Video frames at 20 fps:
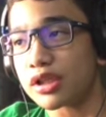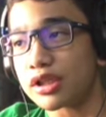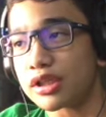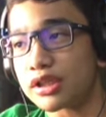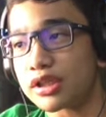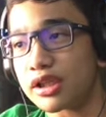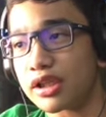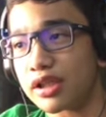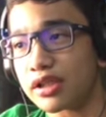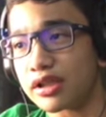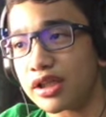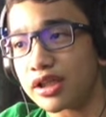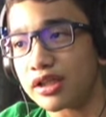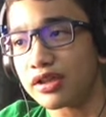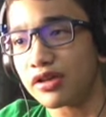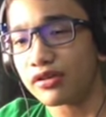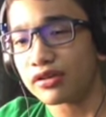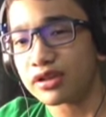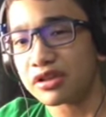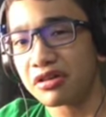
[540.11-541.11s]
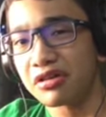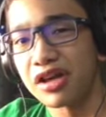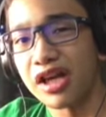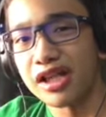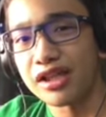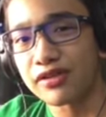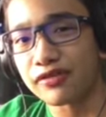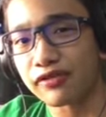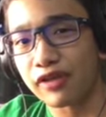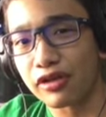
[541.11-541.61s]
They're
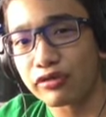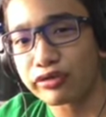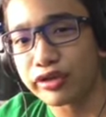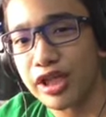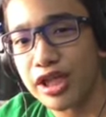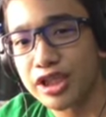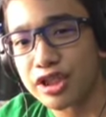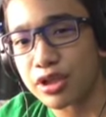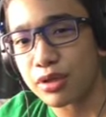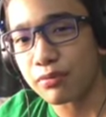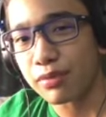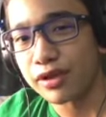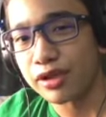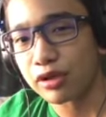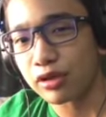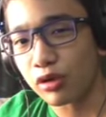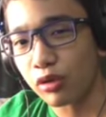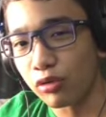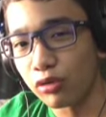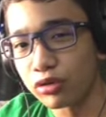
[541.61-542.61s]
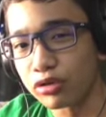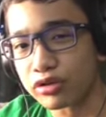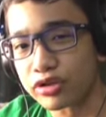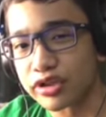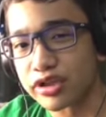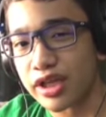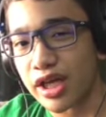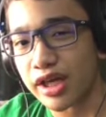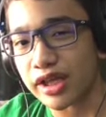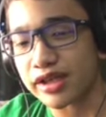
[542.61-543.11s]
like the Foundation, but the colder
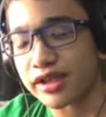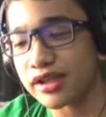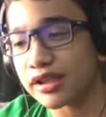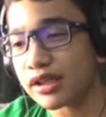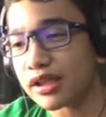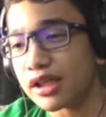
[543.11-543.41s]
side.